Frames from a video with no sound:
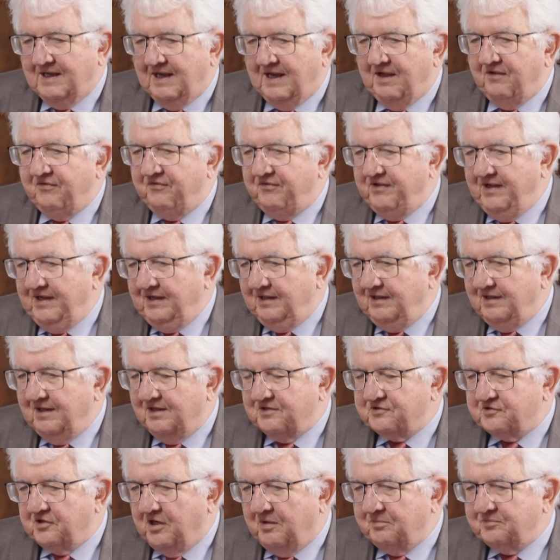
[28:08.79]
I think
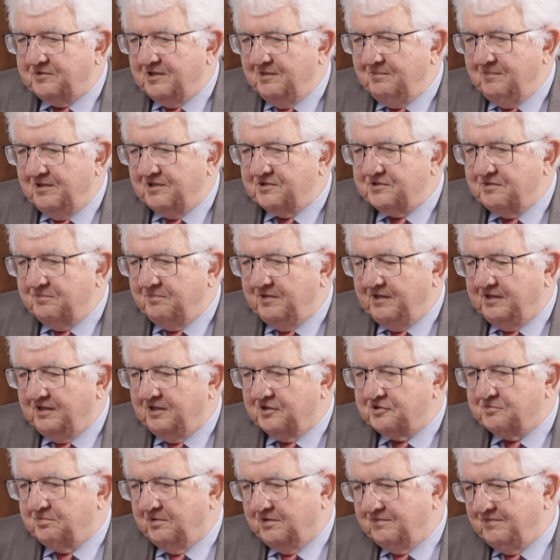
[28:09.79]
there's optimism
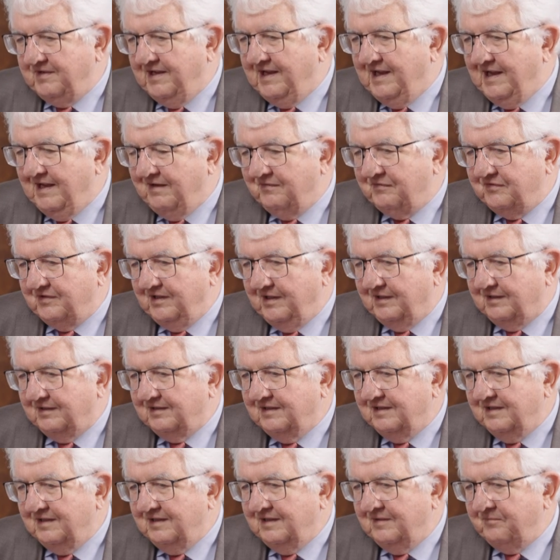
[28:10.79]
because what we have
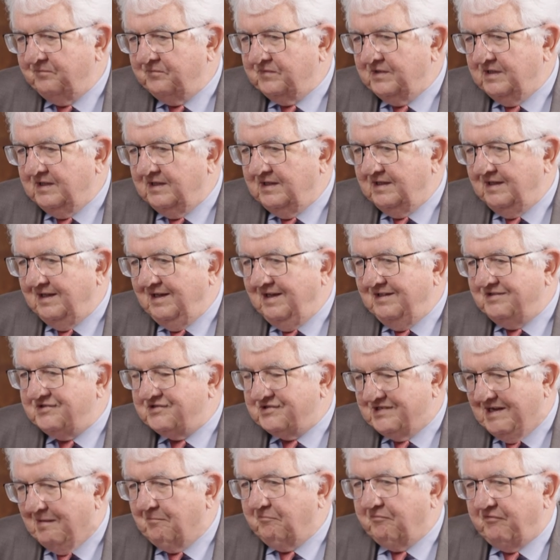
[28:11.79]
here, it's
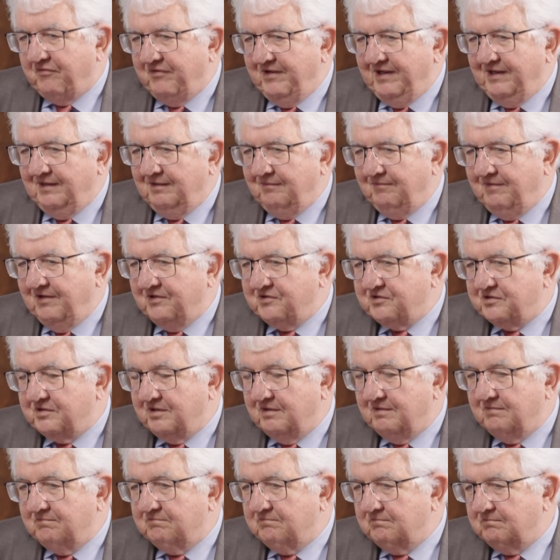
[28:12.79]
something
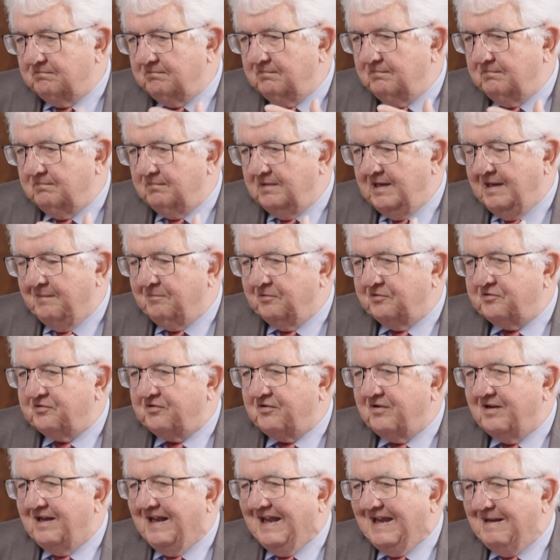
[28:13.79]
which I would
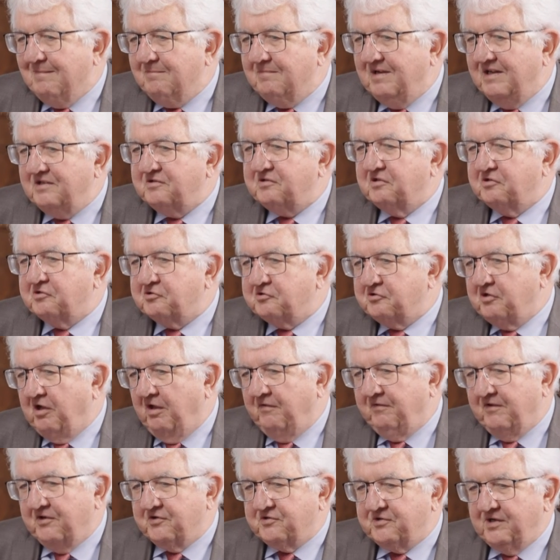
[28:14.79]
claim is
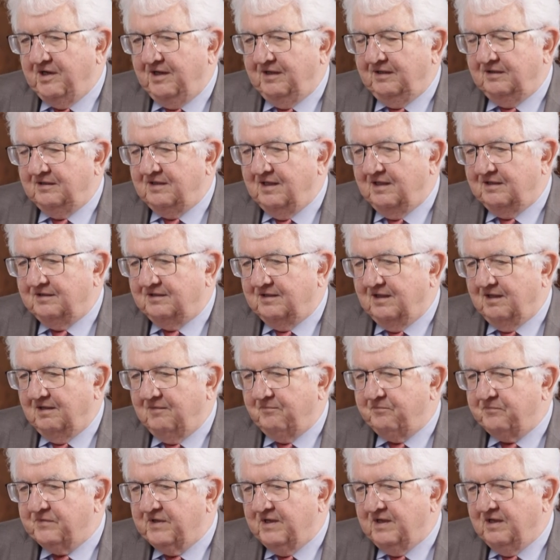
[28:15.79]
astonishing, that
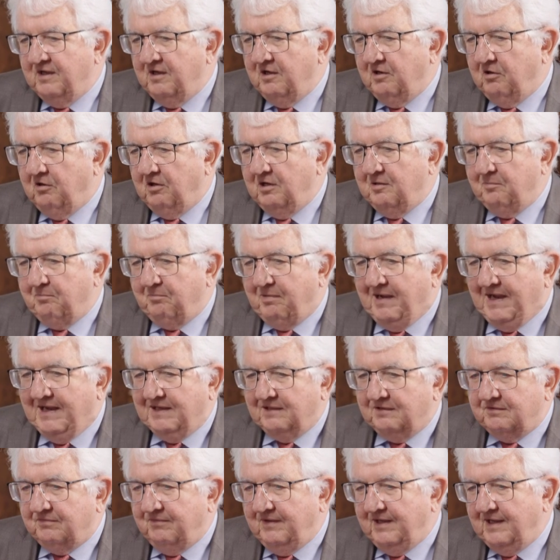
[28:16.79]

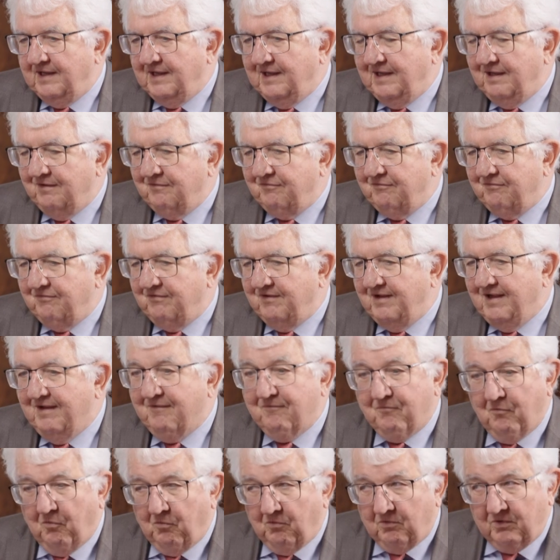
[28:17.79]
albeit we have a
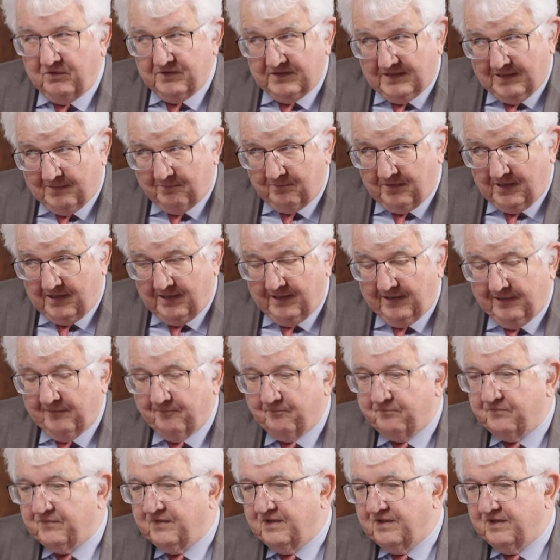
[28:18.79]
war nearby,